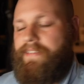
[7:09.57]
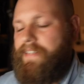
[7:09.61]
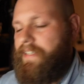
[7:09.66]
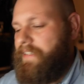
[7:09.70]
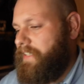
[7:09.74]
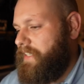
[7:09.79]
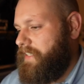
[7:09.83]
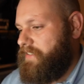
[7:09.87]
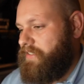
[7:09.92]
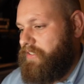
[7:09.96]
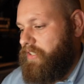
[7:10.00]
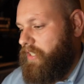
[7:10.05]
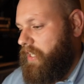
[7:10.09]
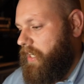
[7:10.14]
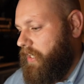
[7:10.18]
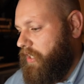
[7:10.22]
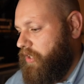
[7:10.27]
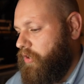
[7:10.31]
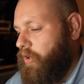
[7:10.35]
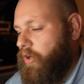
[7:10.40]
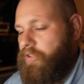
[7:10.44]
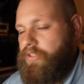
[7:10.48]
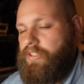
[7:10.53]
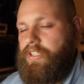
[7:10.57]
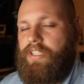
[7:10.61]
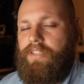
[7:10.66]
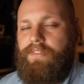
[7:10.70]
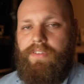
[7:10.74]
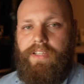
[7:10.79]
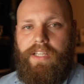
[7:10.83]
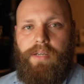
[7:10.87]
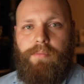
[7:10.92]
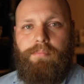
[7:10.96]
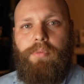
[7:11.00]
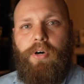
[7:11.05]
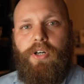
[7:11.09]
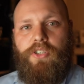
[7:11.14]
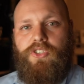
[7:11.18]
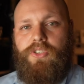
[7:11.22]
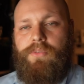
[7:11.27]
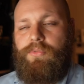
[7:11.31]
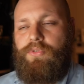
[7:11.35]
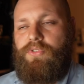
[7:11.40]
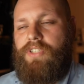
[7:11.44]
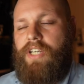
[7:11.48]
that's a cognitively impossible